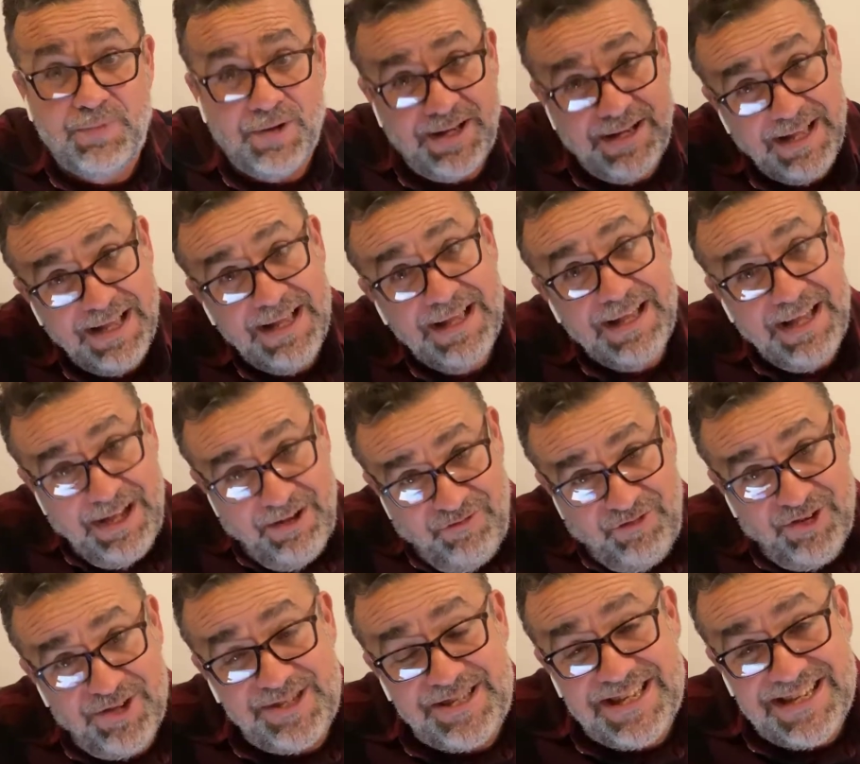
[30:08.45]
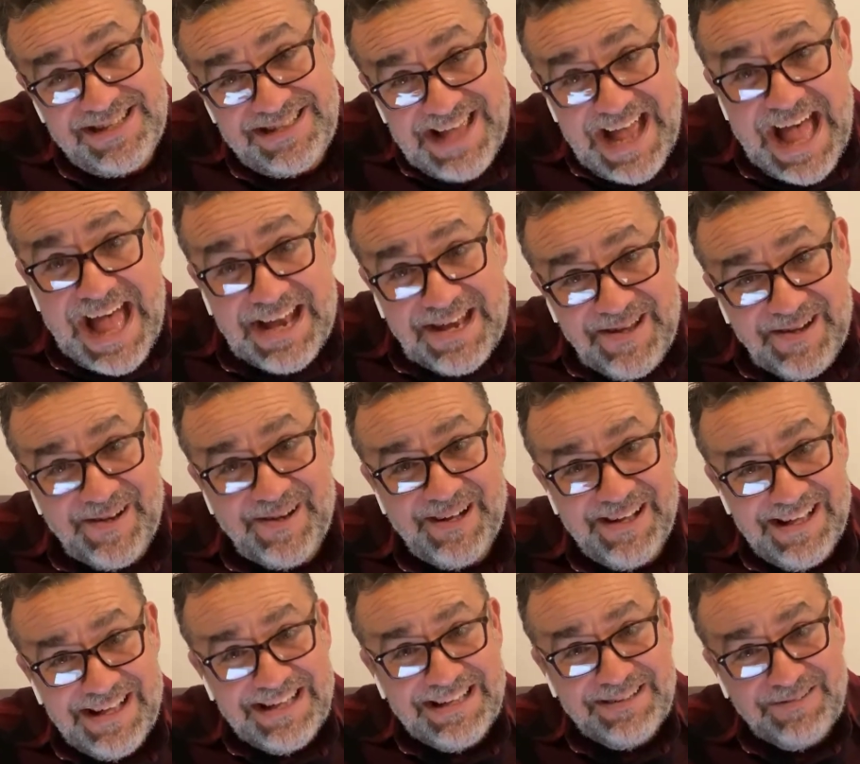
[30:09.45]
But if you see Daniel,
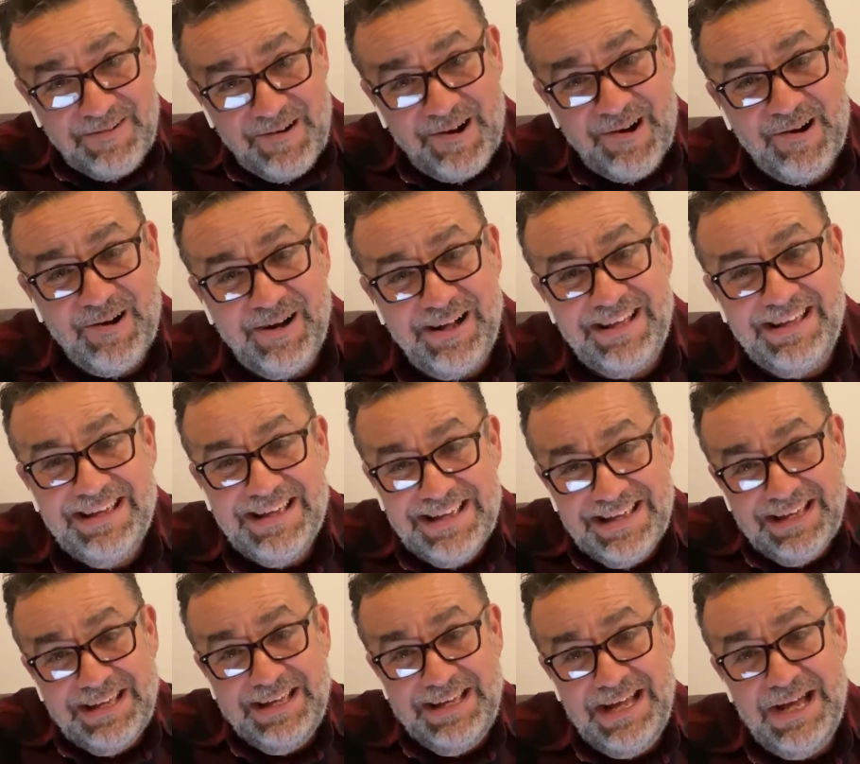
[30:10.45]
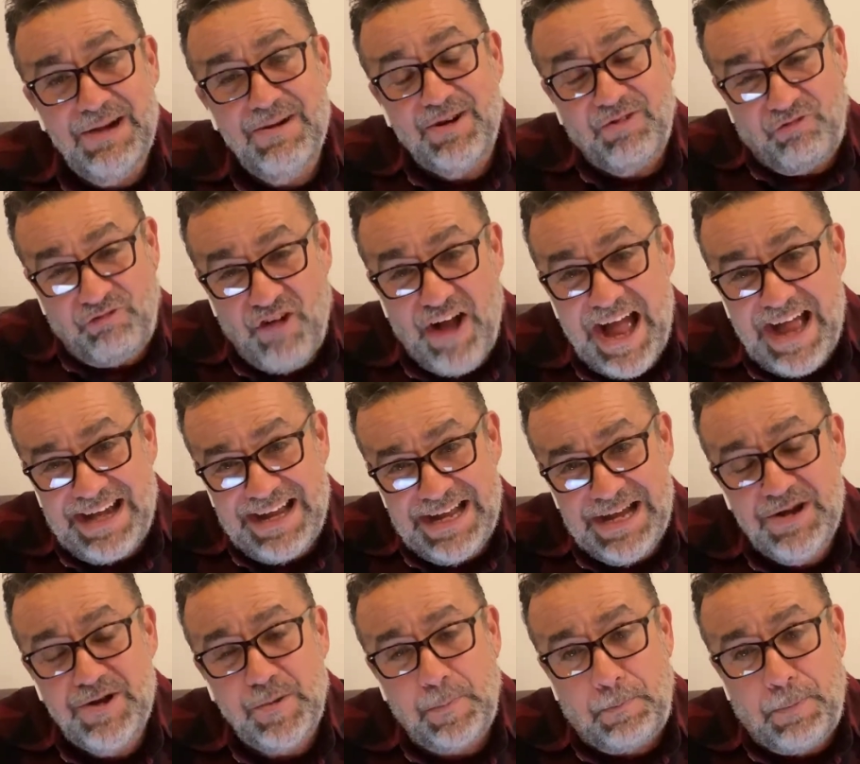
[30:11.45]
he was fighting. He
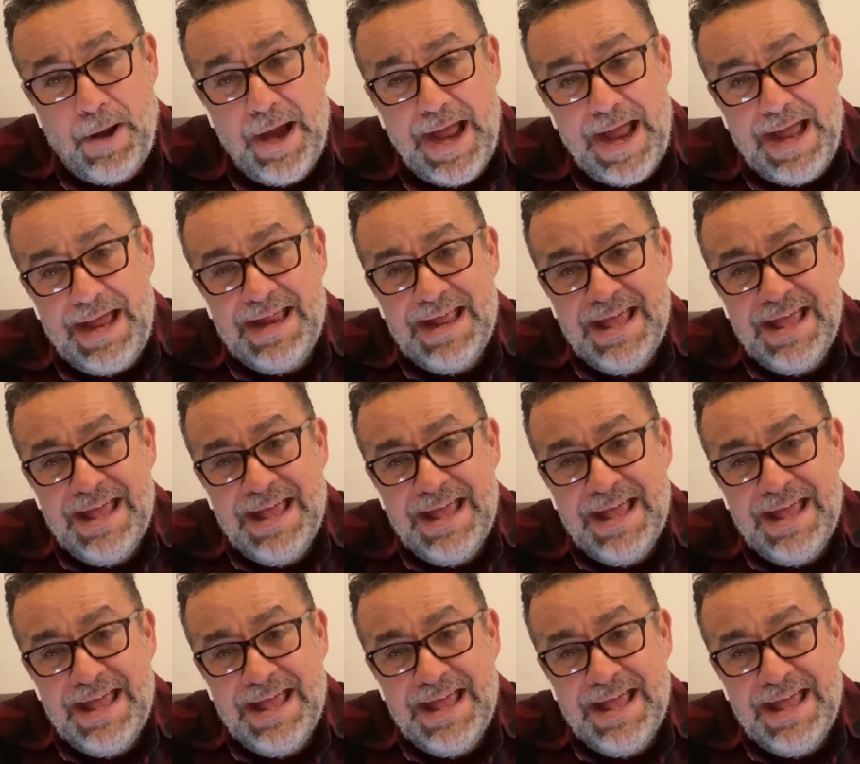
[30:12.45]
was praying.